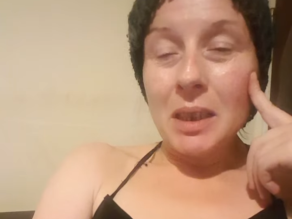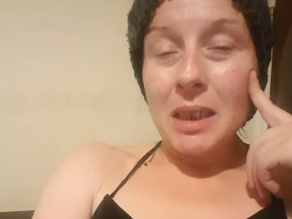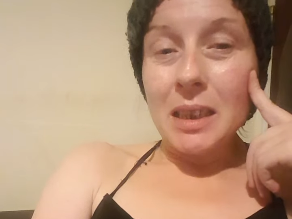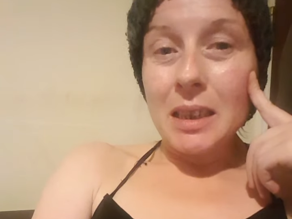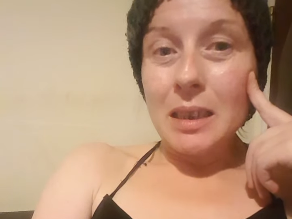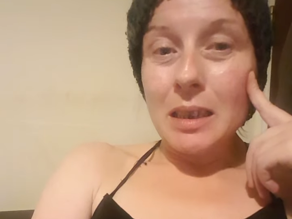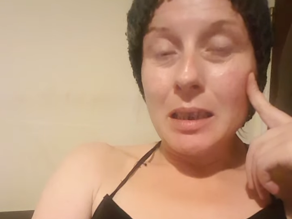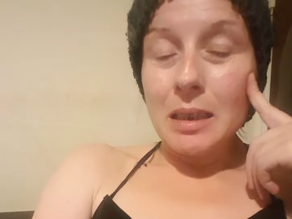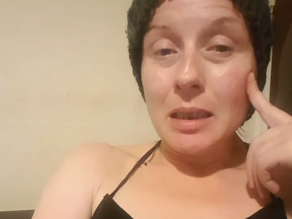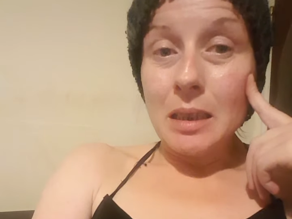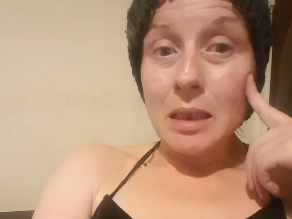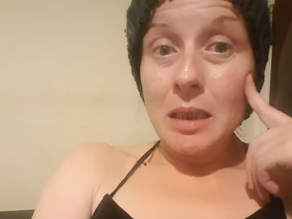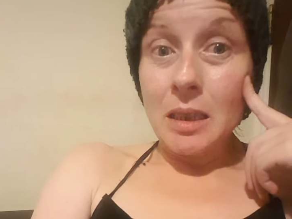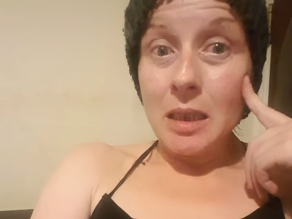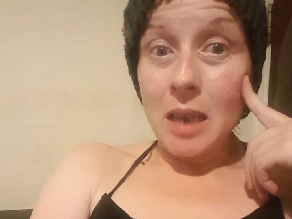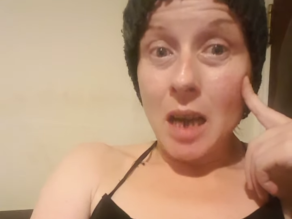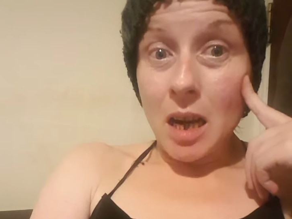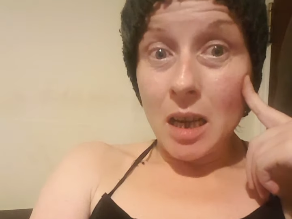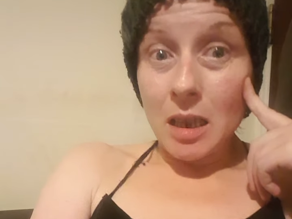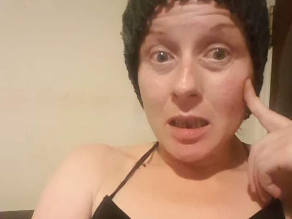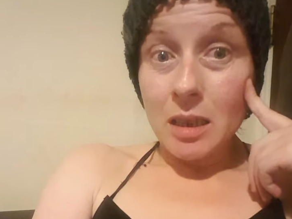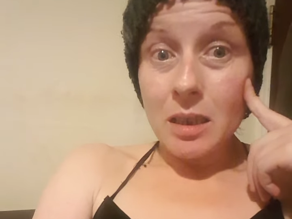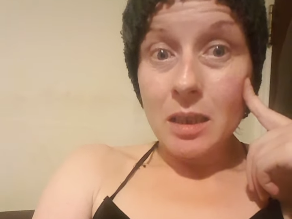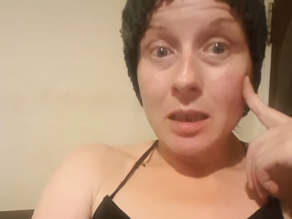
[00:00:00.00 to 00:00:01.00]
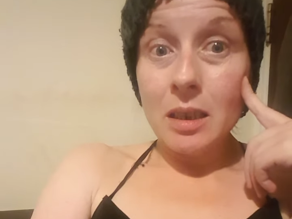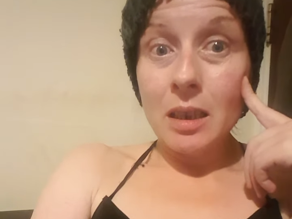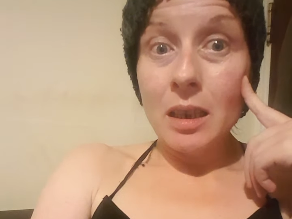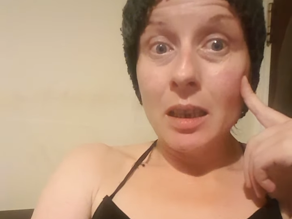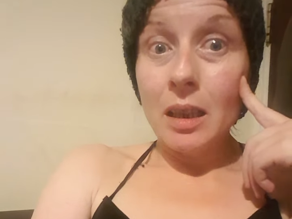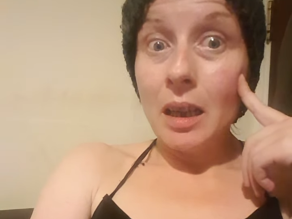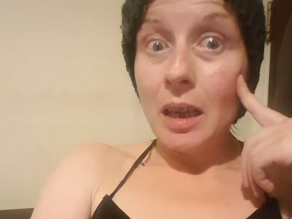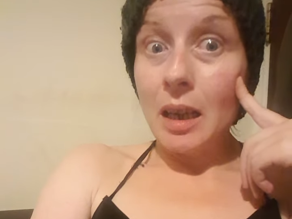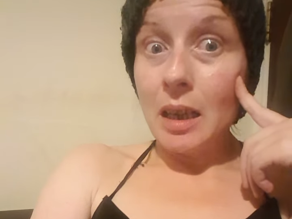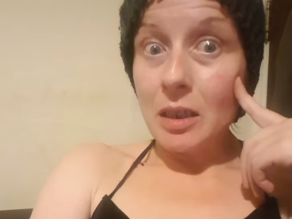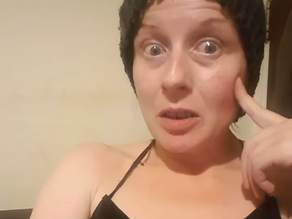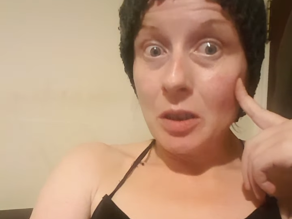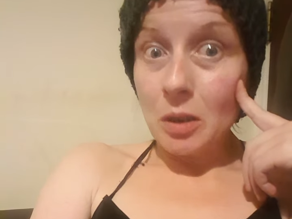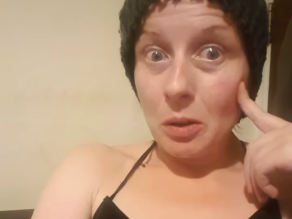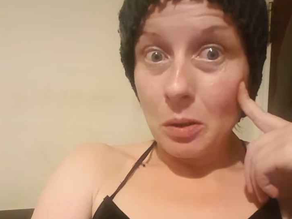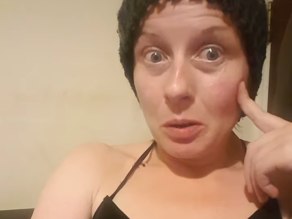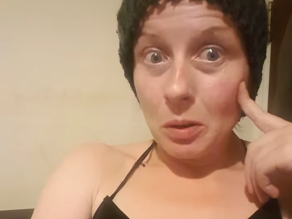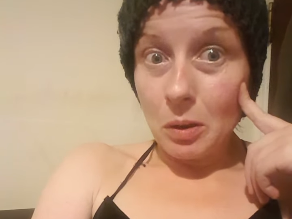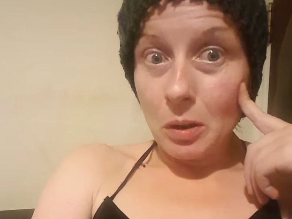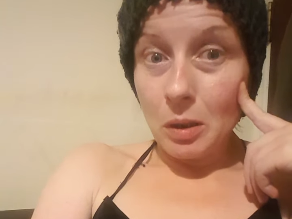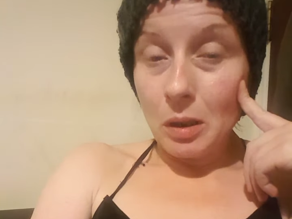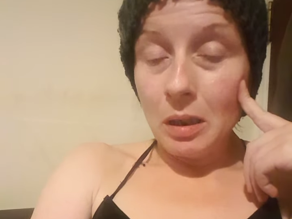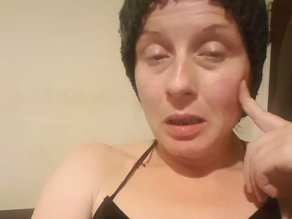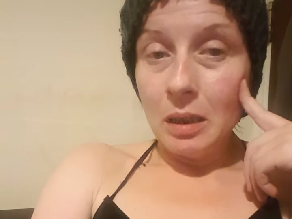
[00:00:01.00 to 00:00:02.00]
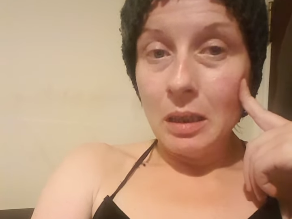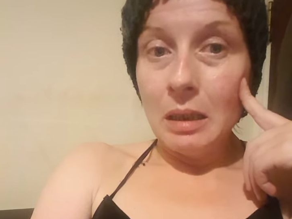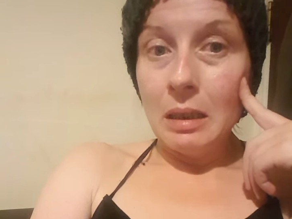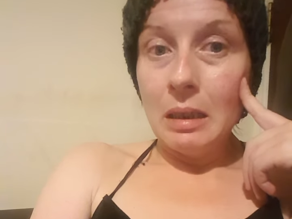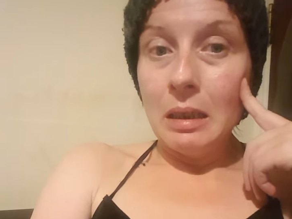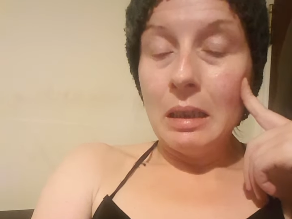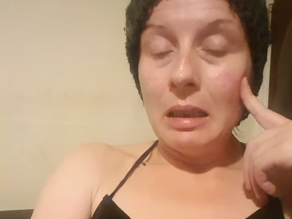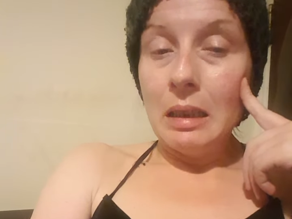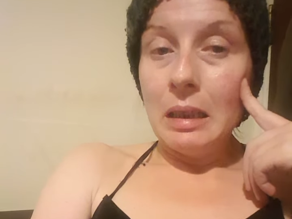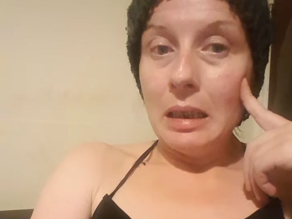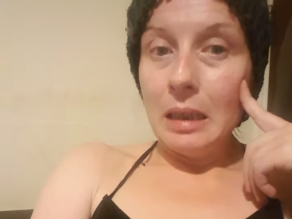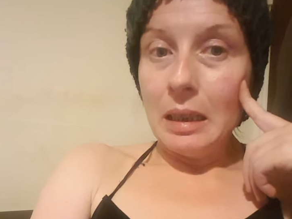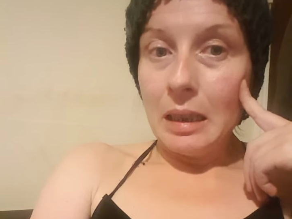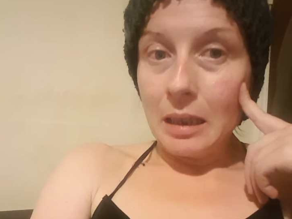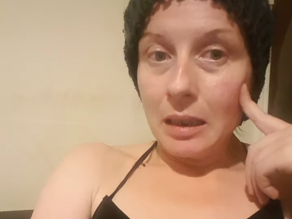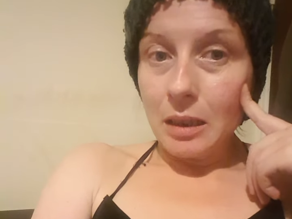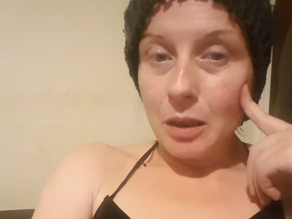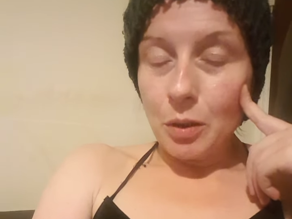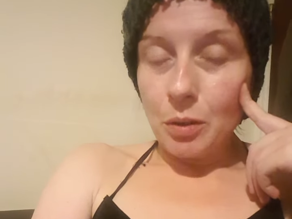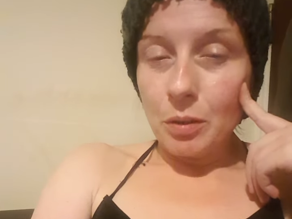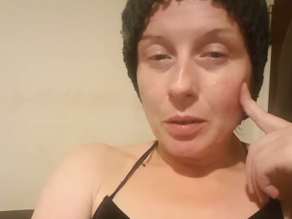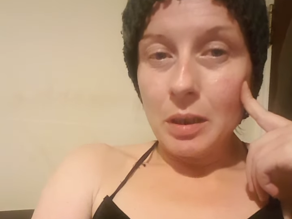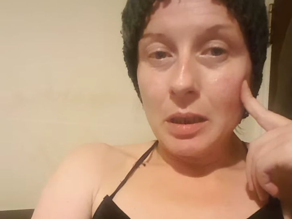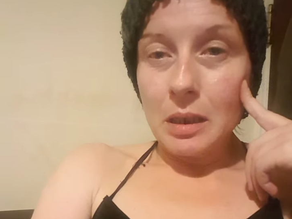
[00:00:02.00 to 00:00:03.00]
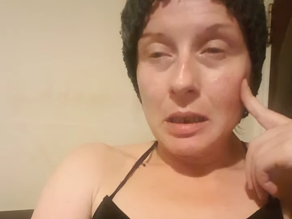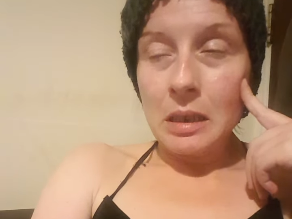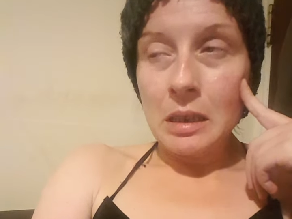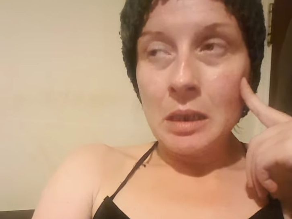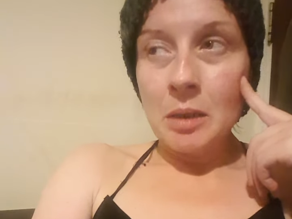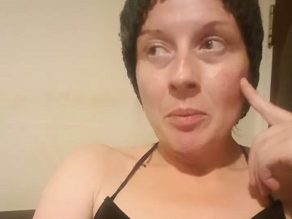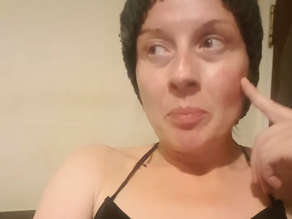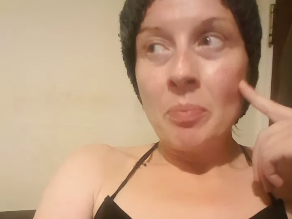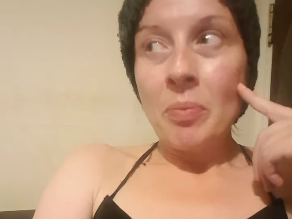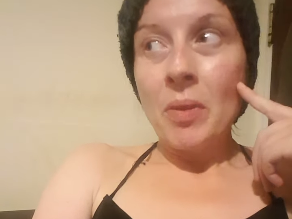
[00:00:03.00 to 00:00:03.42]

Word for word: is not at all accurate.